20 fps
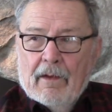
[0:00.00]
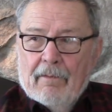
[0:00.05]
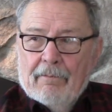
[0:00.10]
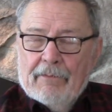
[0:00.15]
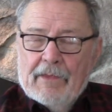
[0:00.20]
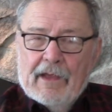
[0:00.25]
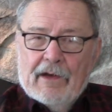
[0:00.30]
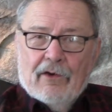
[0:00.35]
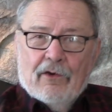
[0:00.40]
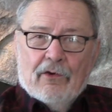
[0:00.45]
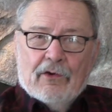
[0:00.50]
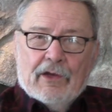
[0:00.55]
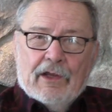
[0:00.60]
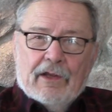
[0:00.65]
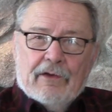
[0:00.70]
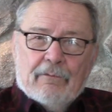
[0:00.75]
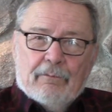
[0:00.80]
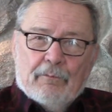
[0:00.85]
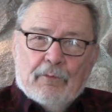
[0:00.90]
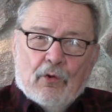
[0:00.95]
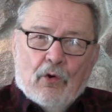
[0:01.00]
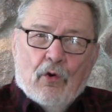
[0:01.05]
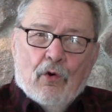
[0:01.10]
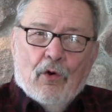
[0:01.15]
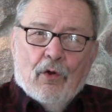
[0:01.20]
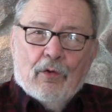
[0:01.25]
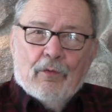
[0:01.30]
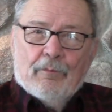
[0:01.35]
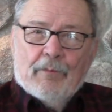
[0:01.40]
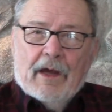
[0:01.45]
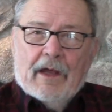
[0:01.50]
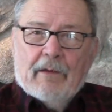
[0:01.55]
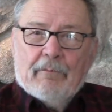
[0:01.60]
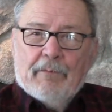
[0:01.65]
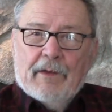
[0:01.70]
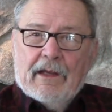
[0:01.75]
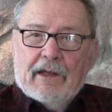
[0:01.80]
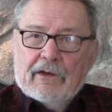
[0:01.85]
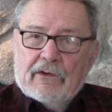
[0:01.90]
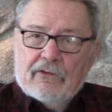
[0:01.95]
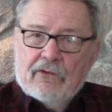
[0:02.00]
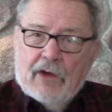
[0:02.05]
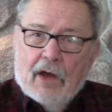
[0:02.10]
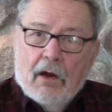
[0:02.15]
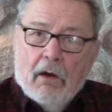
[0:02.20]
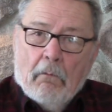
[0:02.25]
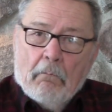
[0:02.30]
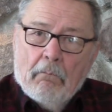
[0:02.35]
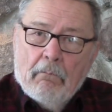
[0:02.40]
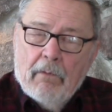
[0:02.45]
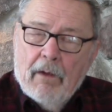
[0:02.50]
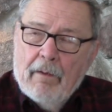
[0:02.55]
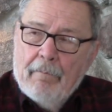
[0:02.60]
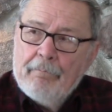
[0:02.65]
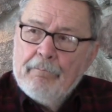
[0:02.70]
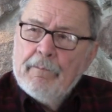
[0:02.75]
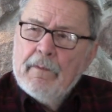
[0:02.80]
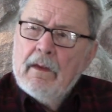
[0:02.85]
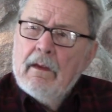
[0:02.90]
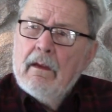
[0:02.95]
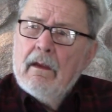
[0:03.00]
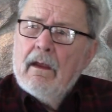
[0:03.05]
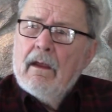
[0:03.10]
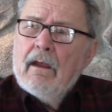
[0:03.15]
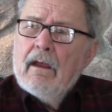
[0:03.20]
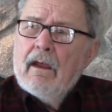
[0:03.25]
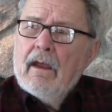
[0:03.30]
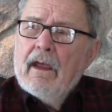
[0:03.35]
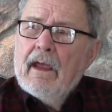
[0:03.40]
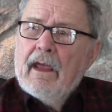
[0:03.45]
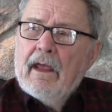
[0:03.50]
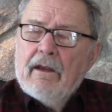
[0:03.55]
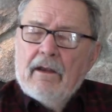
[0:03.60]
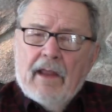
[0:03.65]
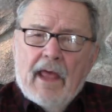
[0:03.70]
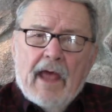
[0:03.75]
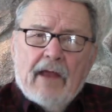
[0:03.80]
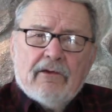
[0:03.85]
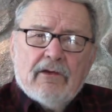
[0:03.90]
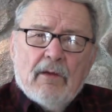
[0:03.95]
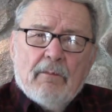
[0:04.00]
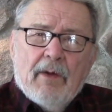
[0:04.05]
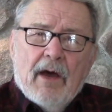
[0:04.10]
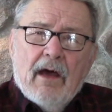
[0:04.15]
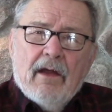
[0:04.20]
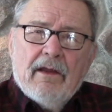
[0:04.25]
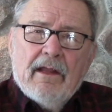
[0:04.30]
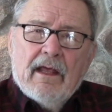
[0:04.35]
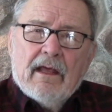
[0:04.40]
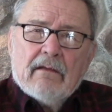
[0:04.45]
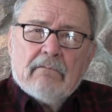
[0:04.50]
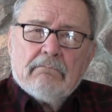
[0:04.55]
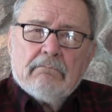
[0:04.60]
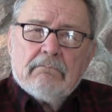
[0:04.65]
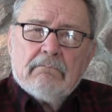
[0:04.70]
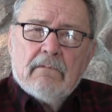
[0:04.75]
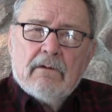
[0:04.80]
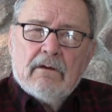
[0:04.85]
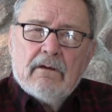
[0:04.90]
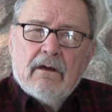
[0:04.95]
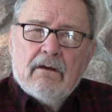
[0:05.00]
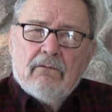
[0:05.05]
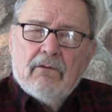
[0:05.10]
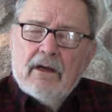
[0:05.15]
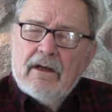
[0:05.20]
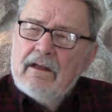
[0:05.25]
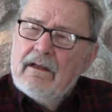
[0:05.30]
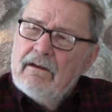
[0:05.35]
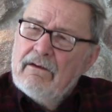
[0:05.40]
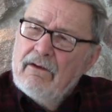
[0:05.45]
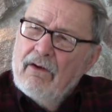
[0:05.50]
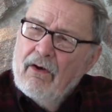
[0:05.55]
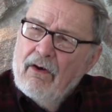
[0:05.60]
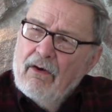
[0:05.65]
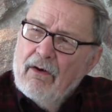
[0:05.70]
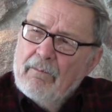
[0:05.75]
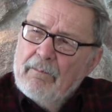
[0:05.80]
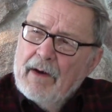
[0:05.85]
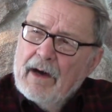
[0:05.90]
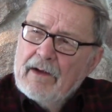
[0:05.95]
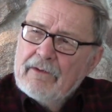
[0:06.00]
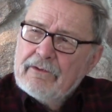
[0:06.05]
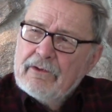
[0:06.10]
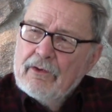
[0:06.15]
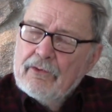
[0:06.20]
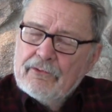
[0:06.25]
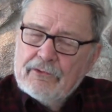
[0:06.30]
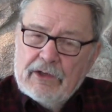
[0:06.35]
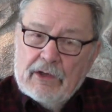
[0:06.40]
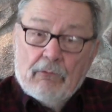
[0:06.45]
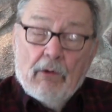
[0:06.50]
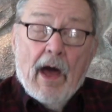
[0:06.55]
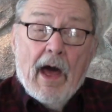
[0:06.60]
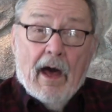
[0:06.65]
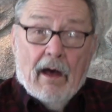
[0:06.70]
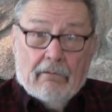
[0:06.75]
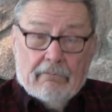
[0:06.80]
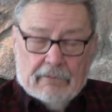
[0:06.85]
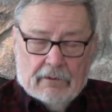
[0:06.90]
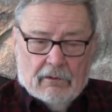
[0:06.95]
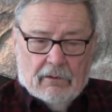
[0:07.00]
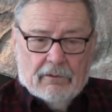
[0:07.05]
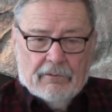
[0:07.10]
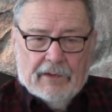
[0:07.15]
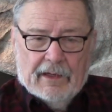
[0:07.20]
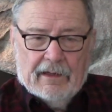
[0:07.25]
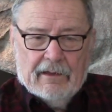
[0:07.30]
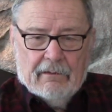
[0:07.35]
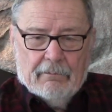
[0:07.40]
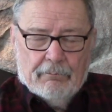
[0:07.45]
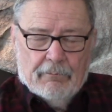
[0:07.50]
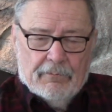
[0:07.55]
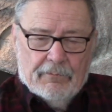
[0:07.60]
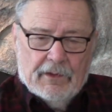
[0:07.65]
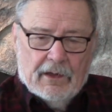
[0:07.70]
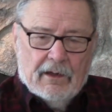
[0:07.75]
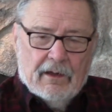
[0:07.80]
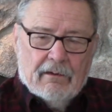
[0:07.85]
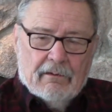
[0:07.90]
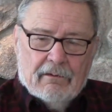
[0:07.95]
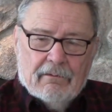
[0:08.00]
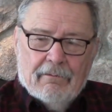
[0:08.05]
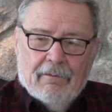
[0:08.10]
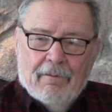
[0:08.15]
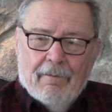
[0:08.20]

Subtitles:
they don't get old by being dumb, and that's about it. What do you know about those things? Well, they're